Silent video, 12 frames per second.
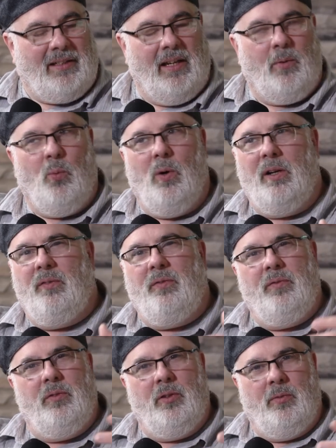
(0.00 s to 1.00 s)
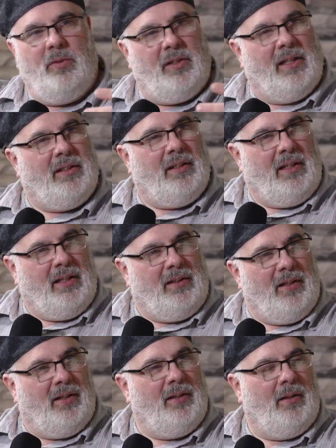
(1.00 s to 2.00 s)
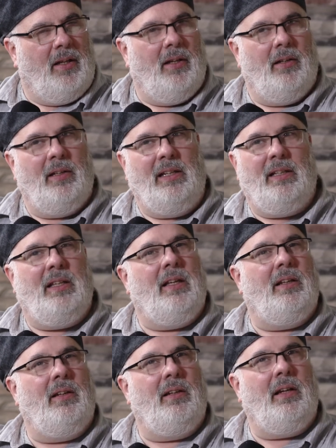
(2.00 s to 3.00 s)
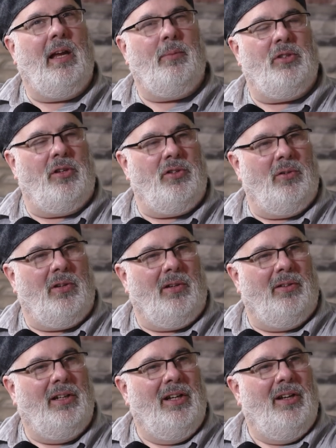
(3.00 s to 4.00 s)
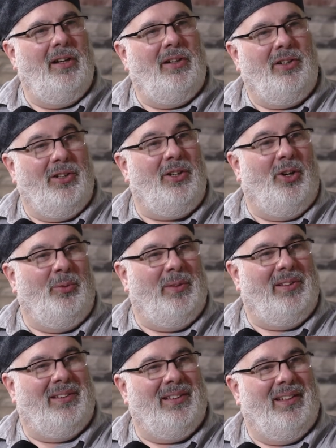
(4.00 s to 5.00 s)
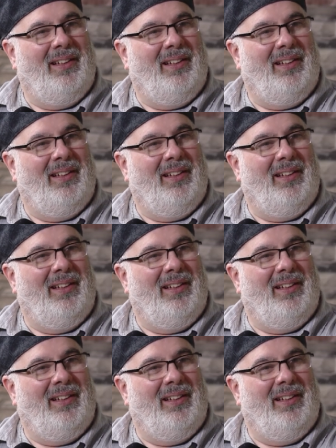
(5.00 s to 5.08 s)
Like one of the things that he had done, he did the Amazon show called Good Omens.